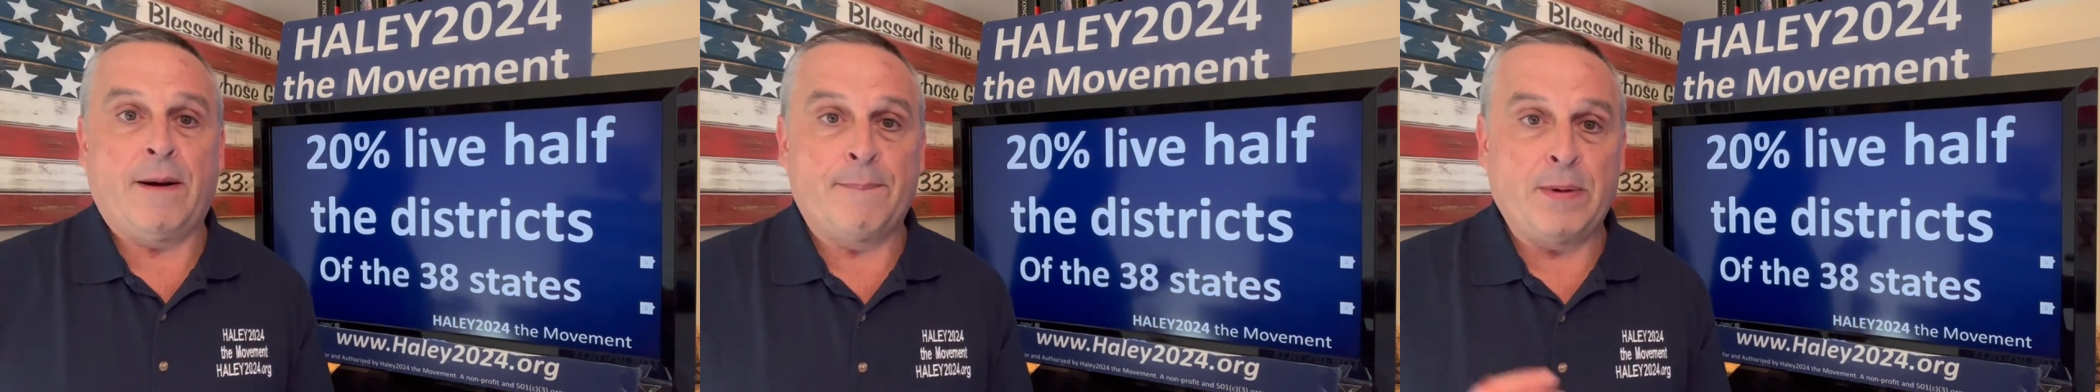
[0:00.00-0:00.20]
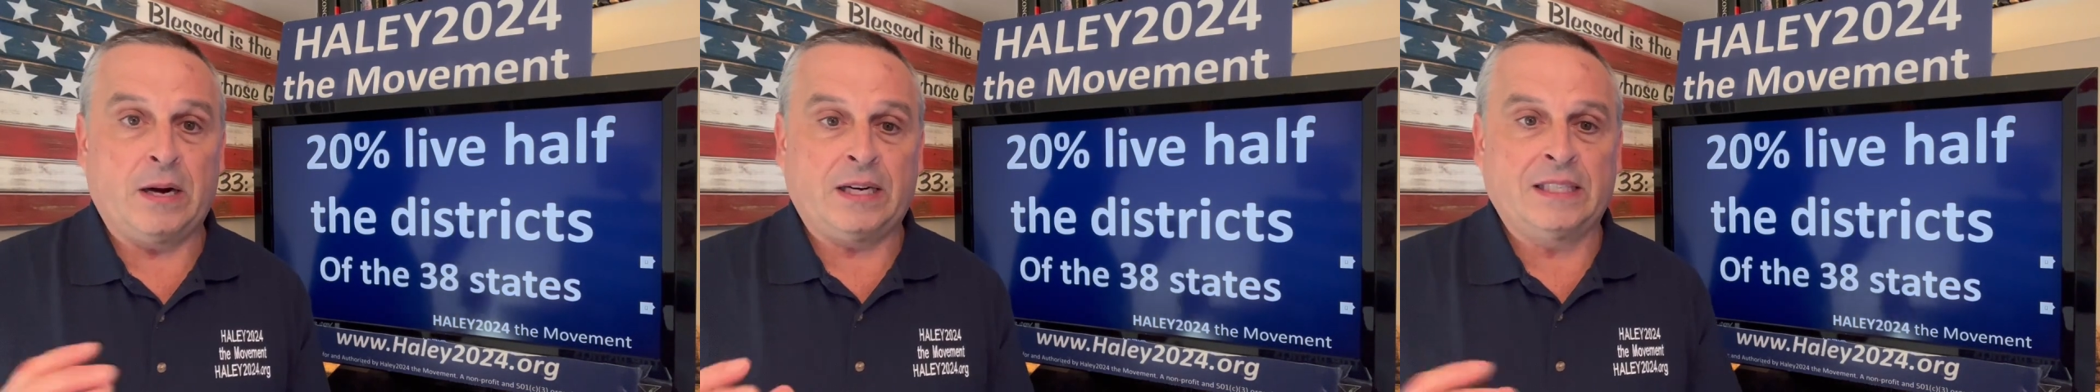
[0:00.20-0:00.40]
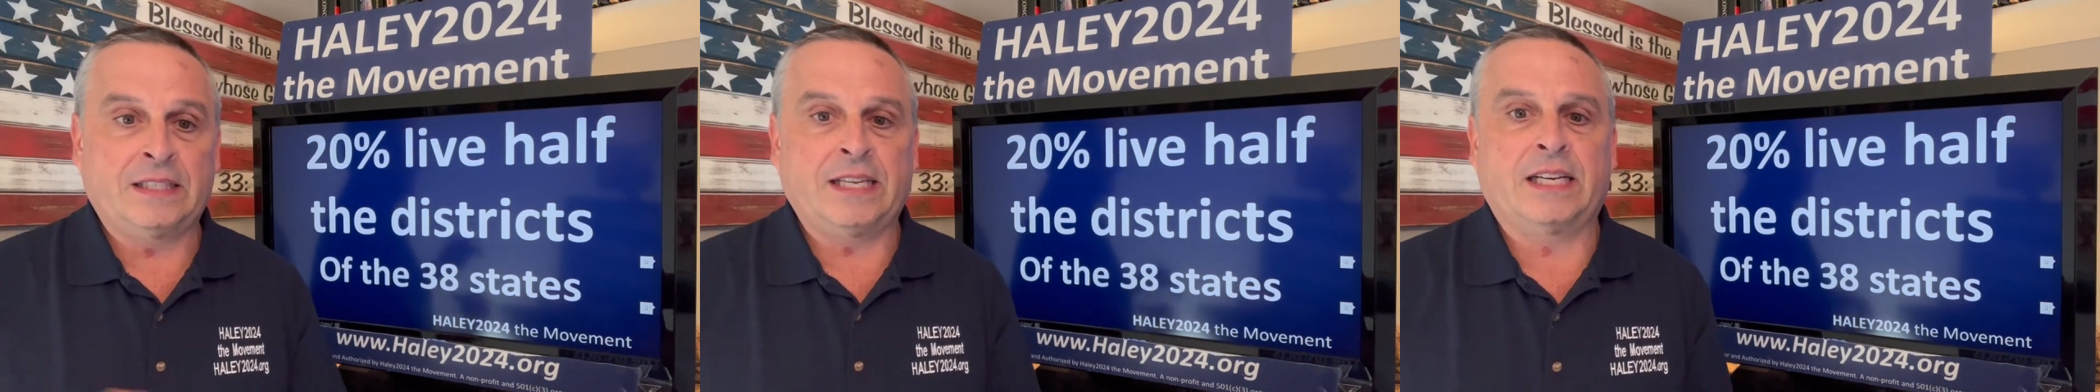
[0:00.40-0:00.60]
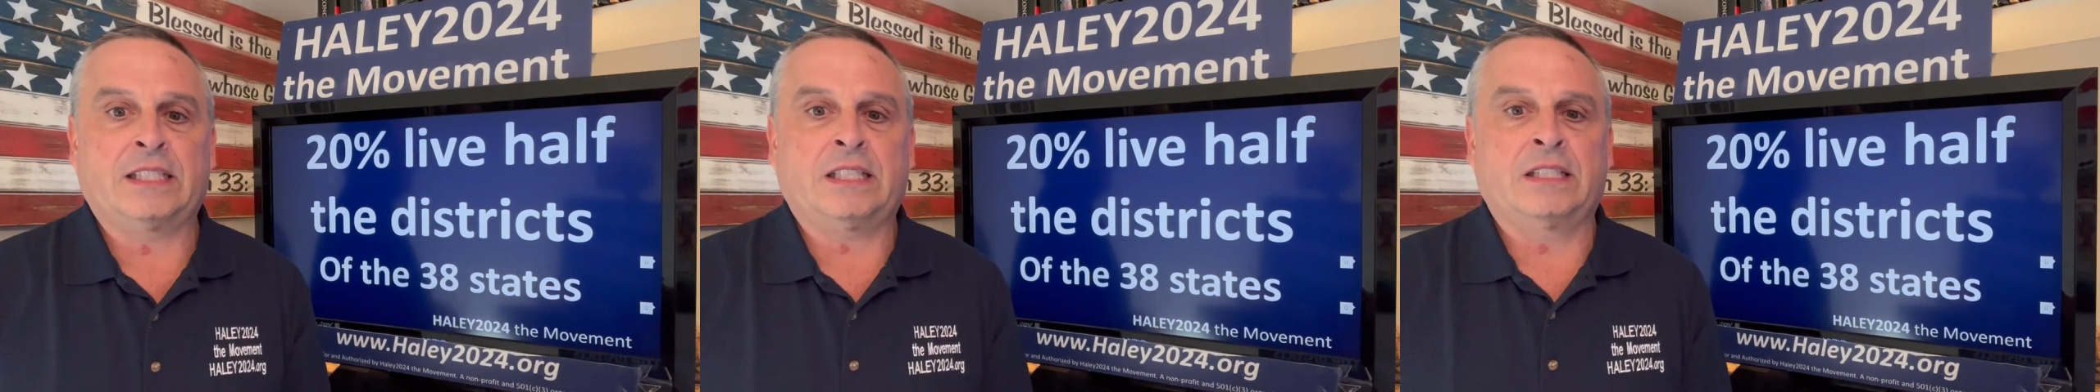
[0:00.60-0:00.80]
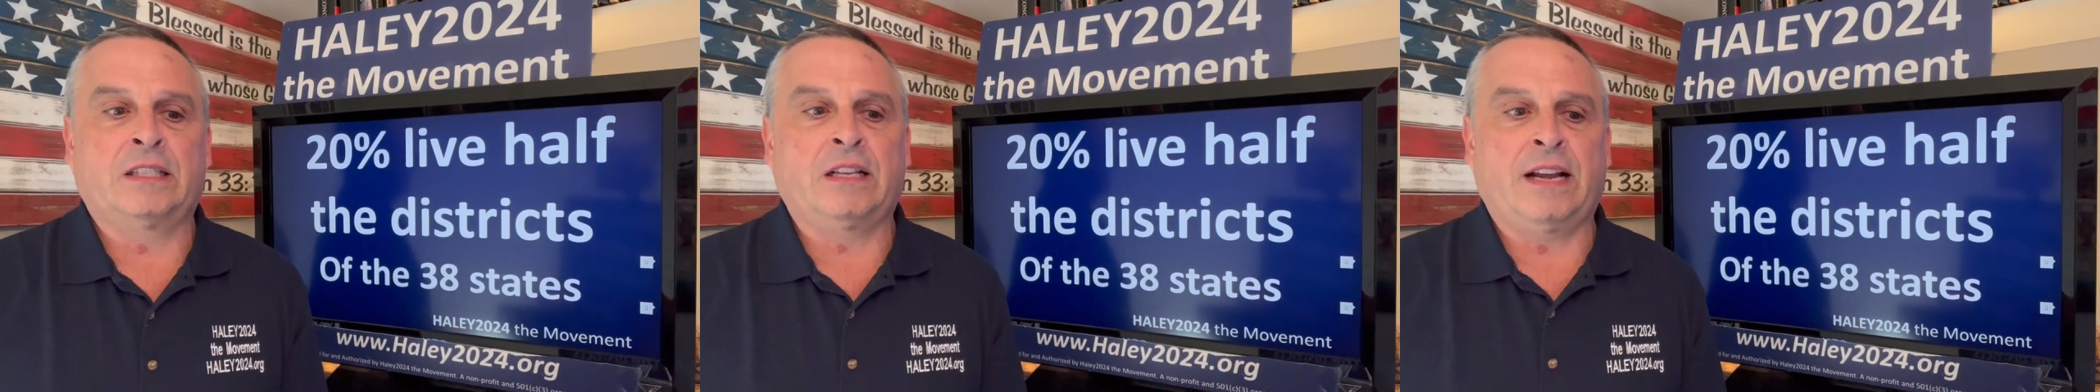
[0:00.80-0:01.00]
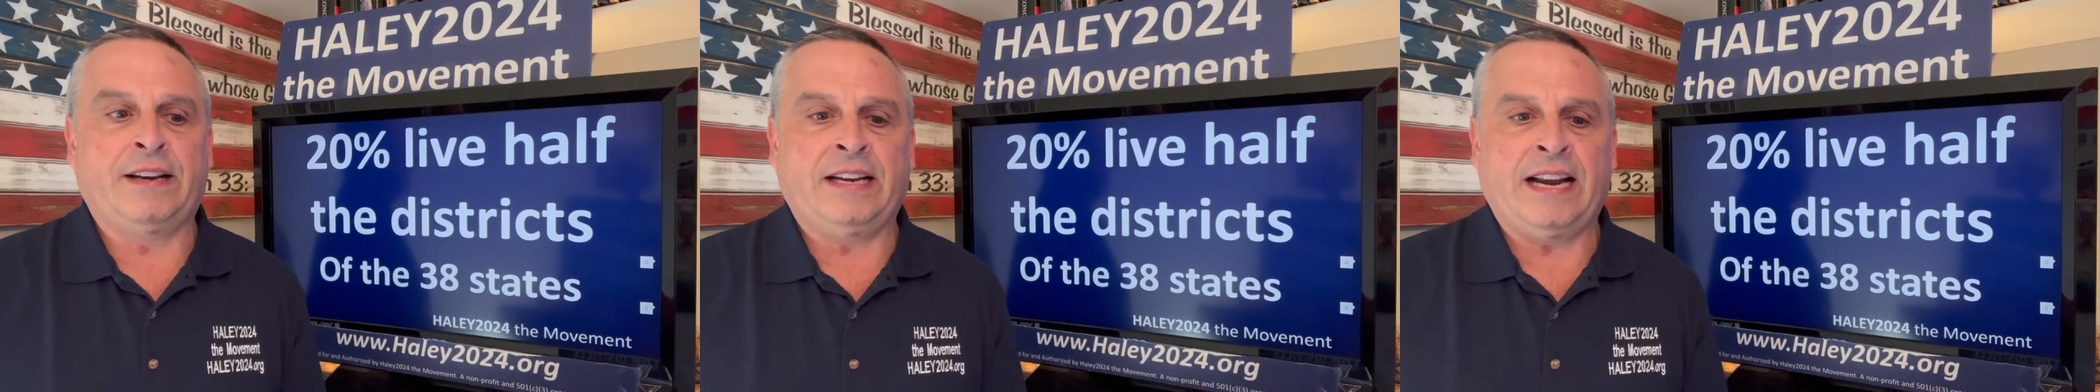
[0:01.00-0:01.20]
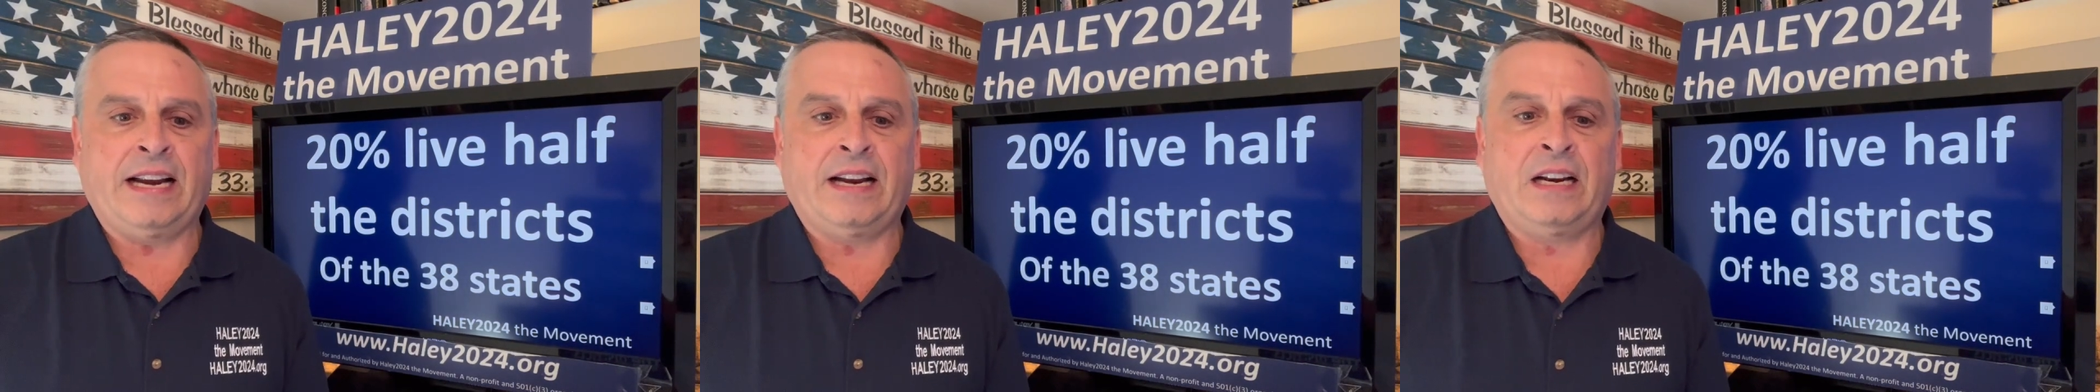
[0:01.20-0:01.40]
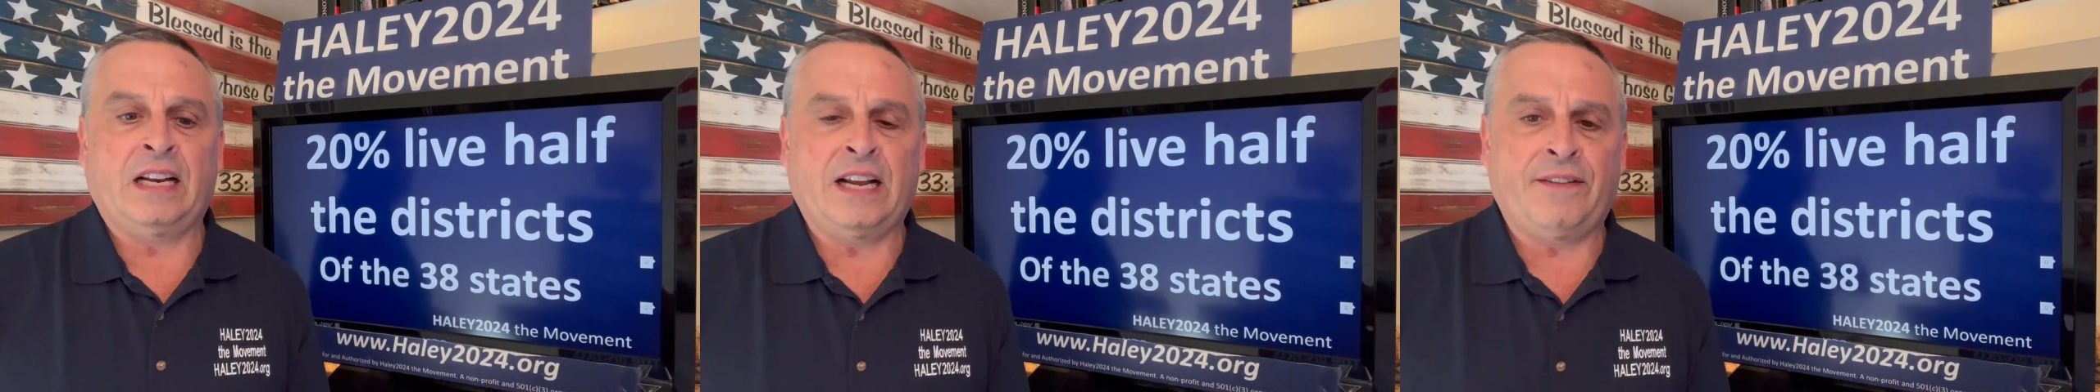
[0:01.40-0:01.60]
American citizens,
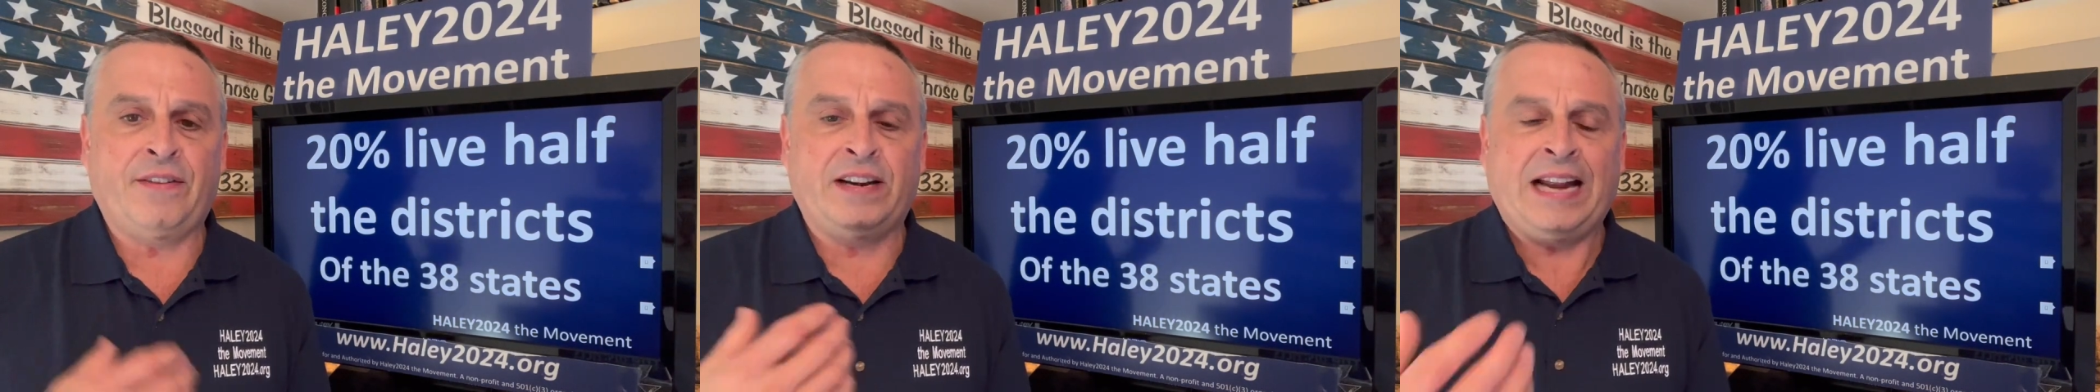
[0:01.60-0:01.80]
live